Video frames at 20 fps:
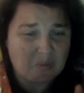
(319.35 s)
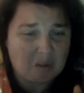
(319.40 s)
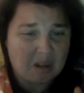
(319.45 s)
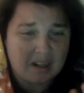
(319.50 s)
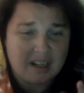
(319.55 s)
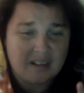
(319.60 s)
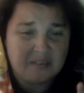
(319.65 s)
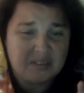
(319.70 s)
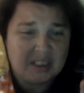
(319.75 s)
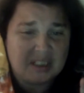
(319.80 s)
I
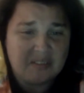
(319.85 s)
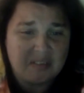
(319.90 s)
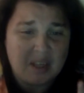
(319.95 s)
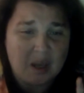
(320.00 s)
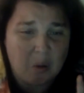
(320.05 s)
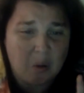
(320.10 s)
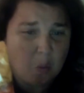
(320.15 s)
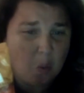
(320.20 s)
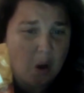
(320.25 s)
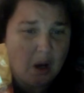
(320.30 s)
have to give that
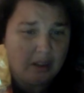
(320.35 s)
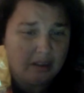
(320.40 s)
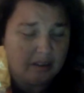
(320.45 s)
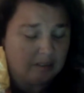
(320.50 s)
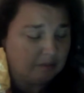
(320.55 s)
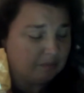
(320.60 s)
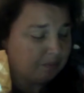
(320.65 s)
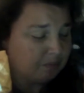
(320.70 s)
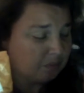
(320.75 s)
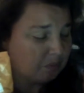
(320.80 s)
a one,
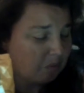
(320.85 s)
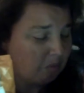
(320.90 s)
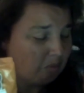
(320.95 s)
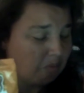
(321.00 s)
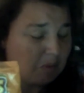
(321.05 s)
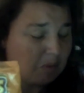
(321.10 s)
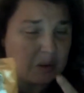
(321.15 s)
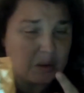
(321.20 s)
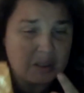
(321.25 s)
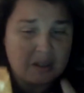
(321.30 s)

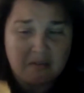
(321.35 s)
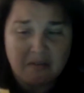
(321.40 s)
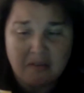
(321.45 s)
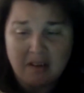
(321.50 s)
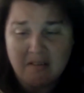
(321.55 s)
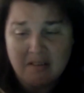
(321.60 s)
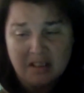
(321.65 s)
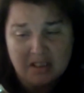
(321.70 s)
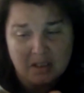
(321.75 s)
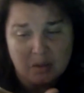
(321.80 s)
because they're
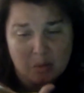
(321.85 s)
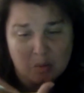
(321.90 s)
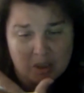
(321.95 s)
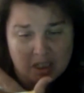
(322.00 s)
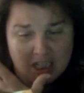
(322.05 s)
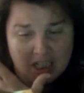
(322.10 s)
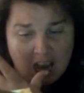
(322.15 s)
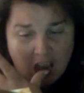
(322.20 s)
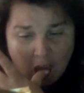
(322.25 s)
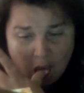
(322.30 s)
very
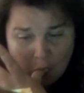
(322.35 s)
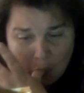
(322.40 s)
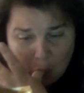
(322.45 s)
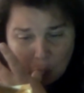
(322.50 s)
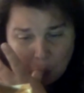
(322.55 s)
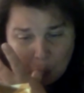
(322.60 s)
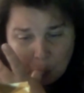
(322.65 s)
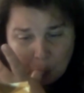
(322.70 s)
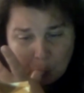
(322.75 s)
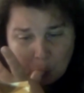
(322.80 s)
salty,
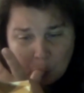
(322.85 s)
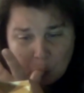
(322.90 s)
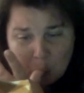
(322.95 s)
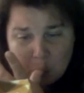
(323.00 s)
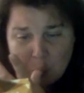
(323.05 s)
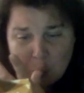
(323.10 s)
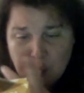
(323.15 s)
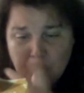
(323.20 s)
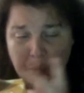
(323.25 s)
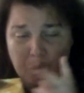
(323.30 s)

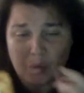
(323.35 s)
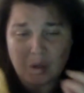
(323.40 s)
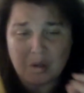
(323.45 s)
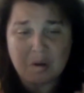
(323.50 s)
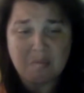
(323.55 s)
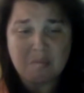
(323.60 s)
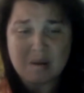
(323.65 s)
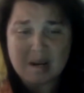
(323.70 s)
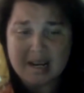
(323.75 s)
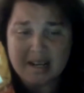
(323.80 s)
and
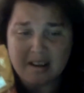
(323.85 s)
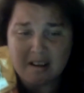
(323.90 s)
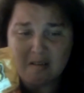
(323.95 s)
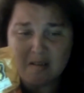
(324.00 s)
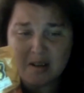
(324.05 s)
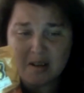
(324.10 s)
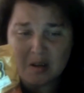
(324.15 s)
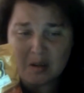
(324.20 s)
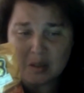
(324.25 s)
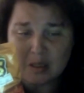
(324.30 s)
I'm glad I
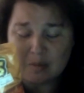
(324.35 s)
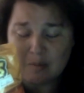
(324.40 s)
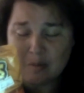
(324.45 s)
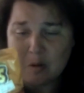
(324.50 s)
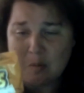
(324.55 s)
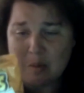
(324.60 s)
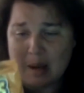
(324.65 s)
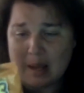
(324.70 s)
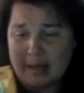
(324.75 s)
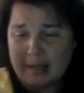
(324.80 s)
only got a
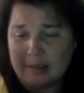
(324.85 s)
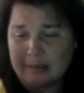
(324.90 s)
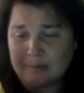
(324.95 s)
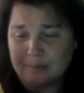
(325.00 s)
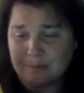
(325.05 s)
small bag.